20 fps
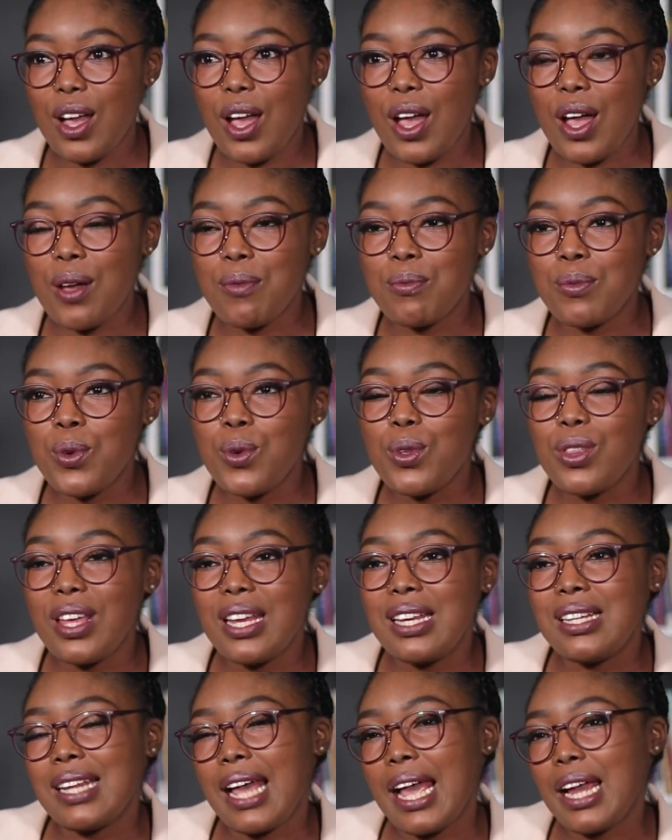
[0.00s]
who
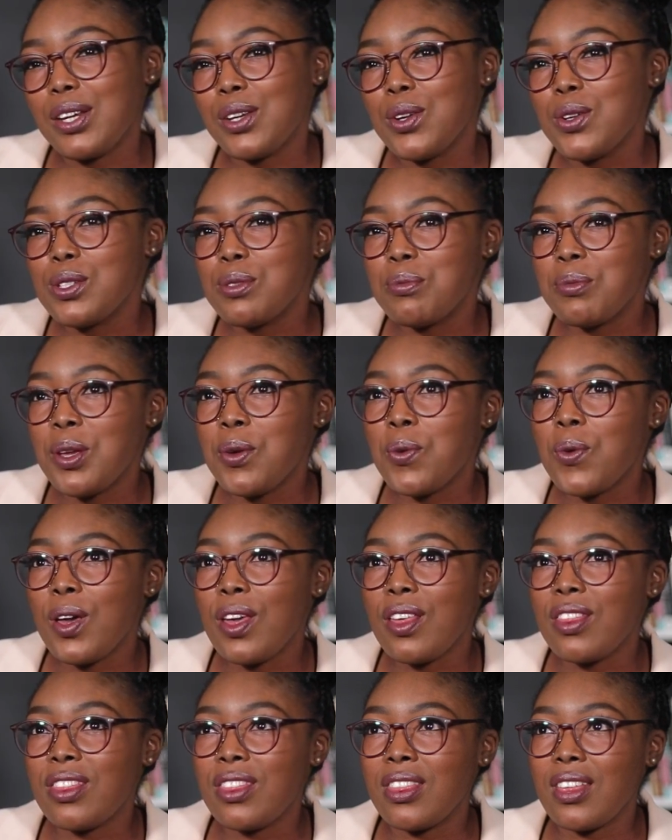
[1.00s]
then diagnosed me
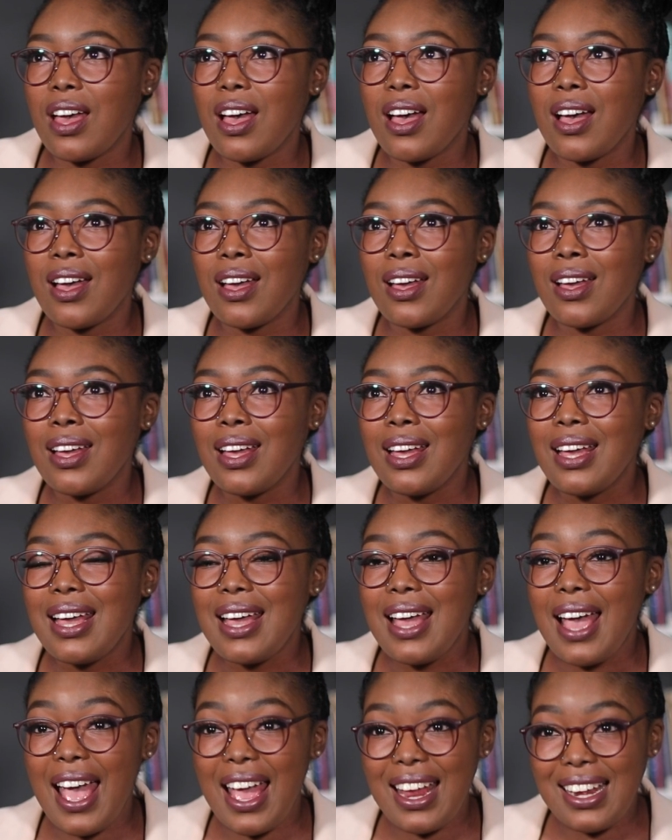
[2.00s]
with
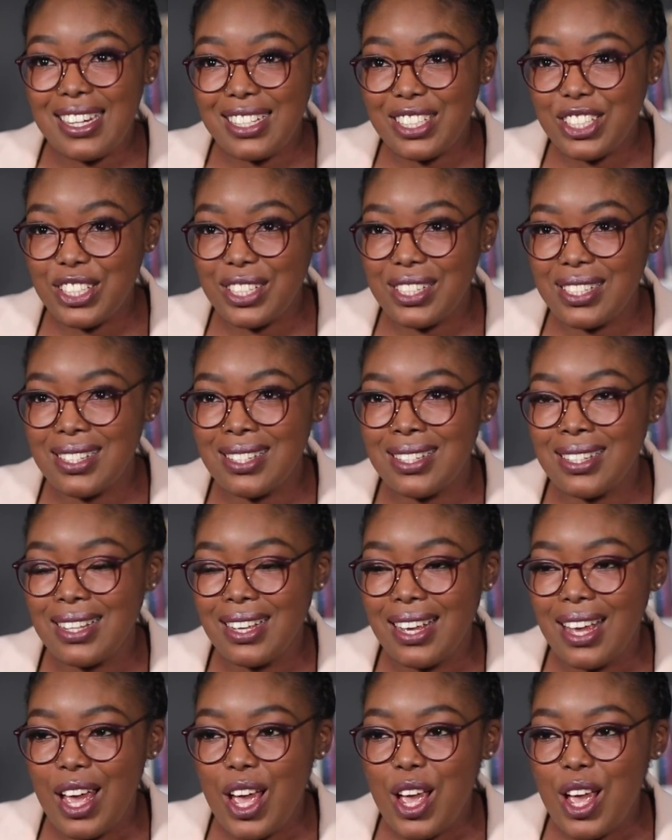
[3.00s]
allergies.